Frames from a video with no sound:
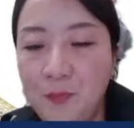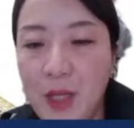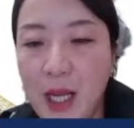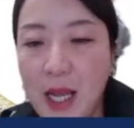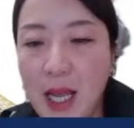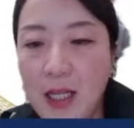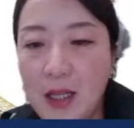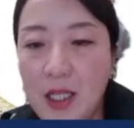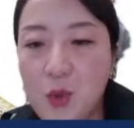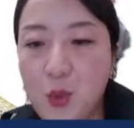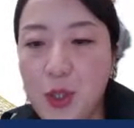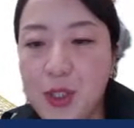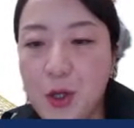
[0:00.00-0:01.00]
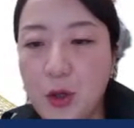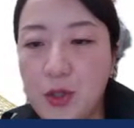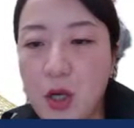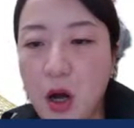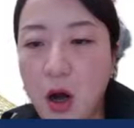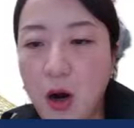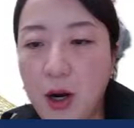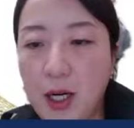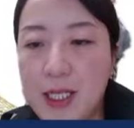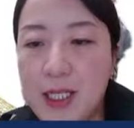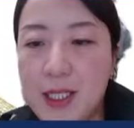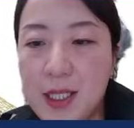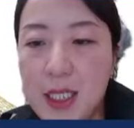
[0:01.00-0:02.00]
and this results are
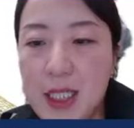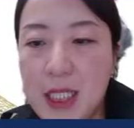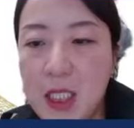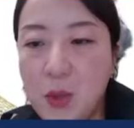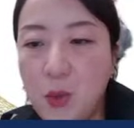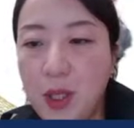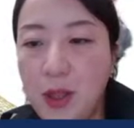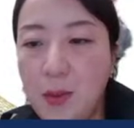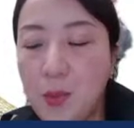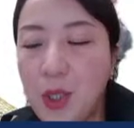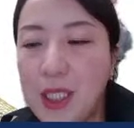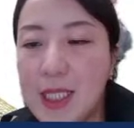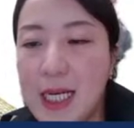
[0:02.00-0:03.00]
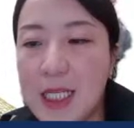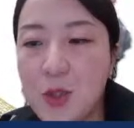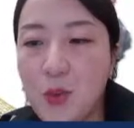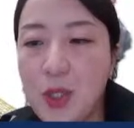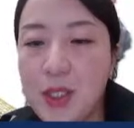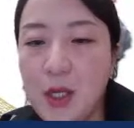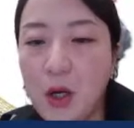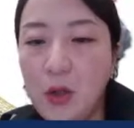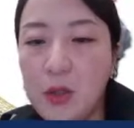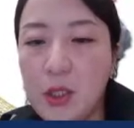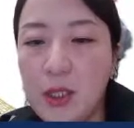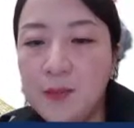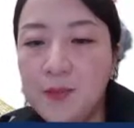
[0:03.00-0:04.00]
consistent with the pretest
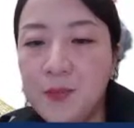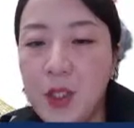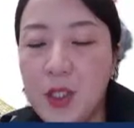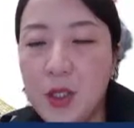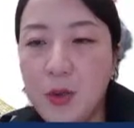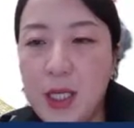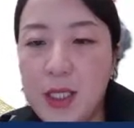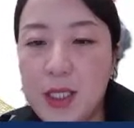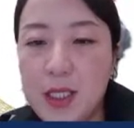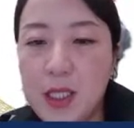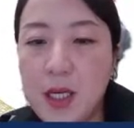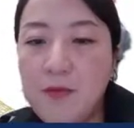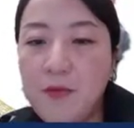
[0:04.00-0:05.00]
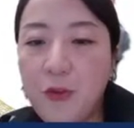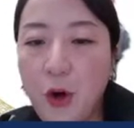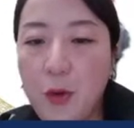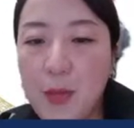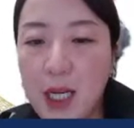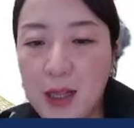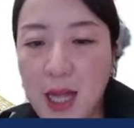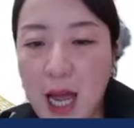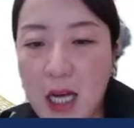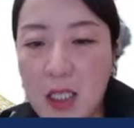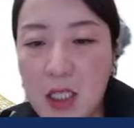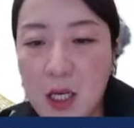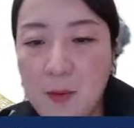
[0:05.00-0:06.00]
result. So this is confirming
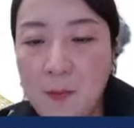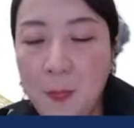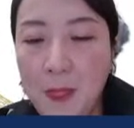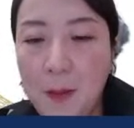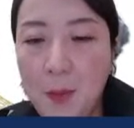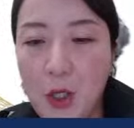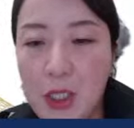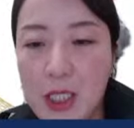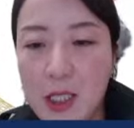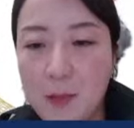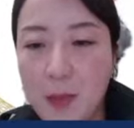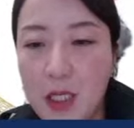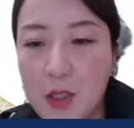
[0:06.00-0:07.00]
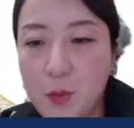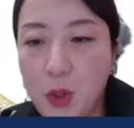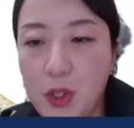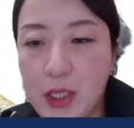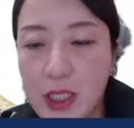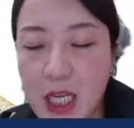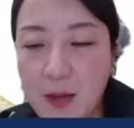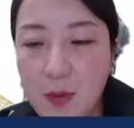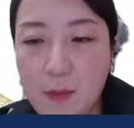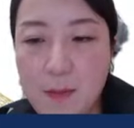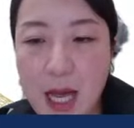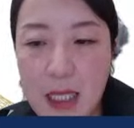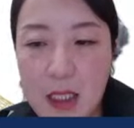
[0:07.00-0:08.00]
that the participants perceive the
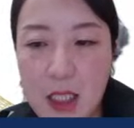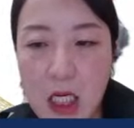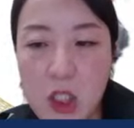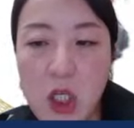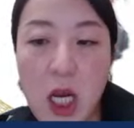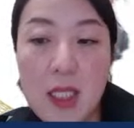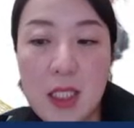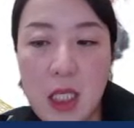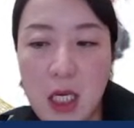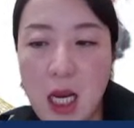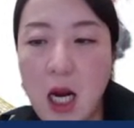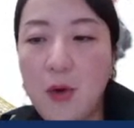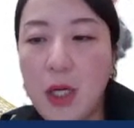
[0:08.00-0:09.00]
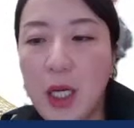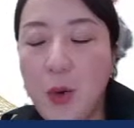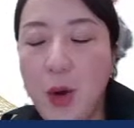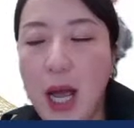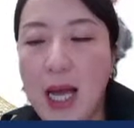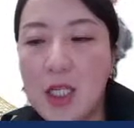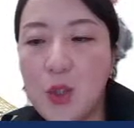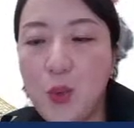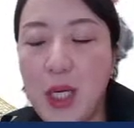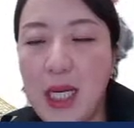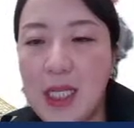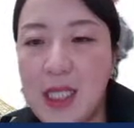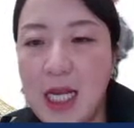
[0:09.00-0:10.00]
message and scenario as
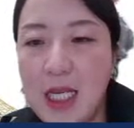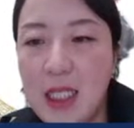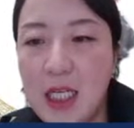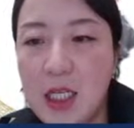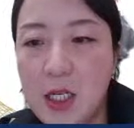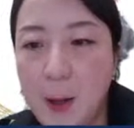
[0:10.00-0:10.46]
we intended.